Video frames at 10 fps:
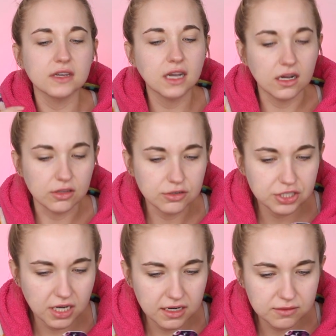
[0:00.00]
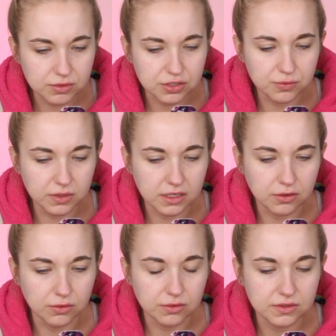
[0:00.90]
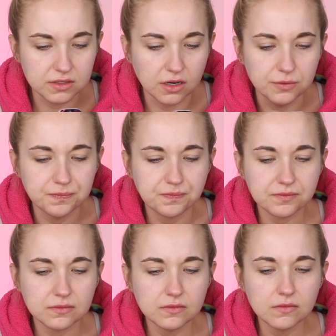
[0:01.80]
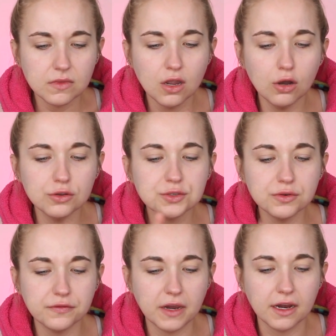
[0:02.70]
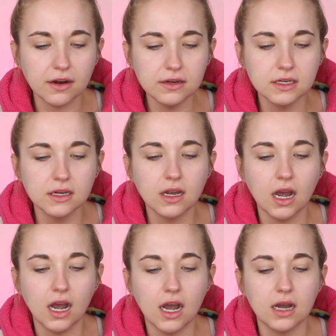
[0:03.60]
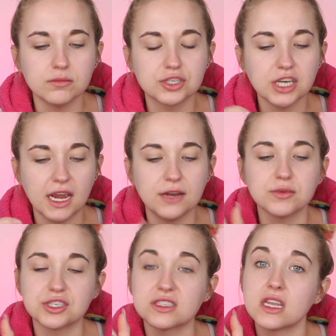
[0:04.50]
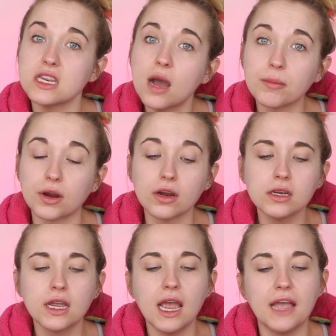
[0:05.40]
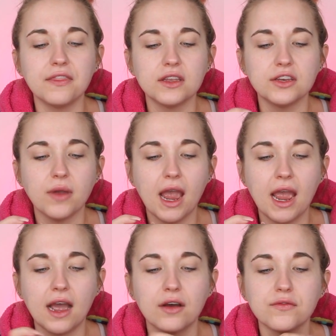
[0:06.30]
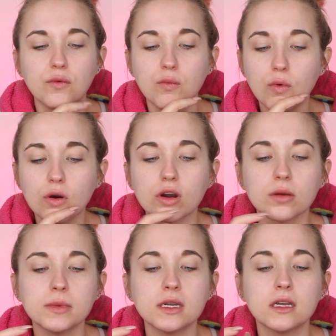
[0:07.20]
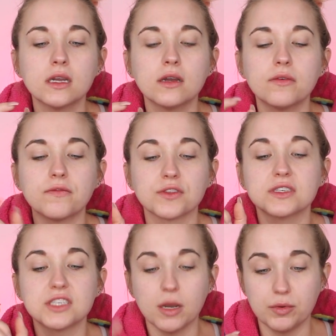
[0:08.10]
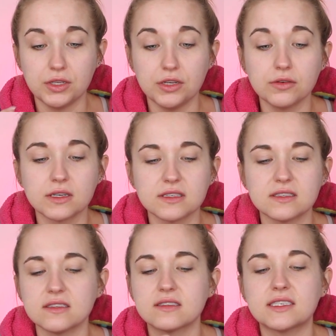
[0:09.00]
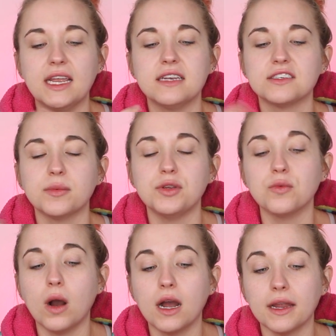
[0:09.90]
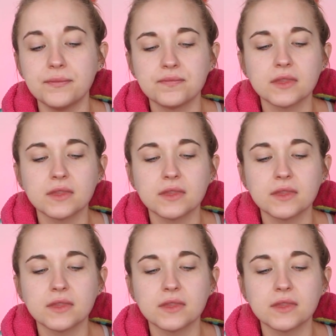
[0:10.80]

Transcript: the color shades, which is really cool. So ultra fair shade, which is the number, and then you have warm for the W, because this is 10 WY,